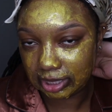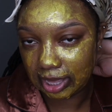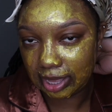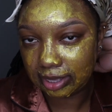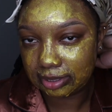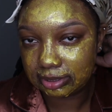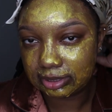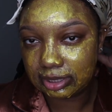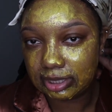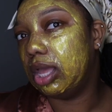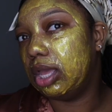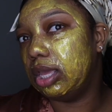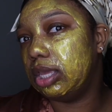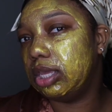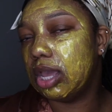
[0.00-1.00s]
Yeah,
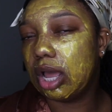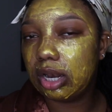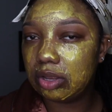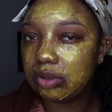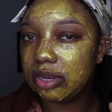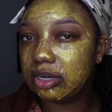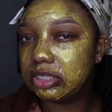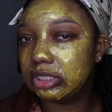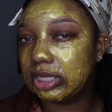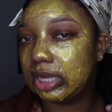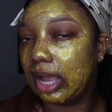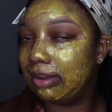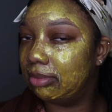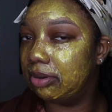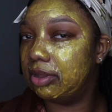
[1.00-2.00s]
y'all on here just
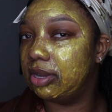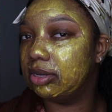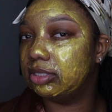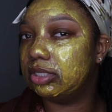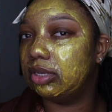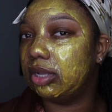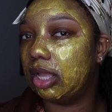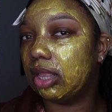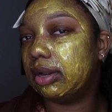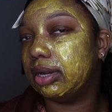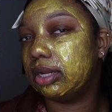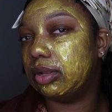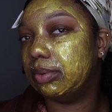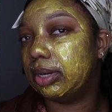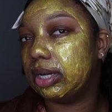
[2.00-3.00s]
like I'm on here, so y'all
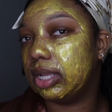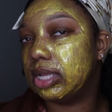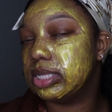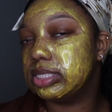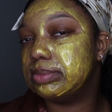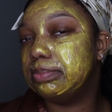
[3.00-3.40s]
already know what it is.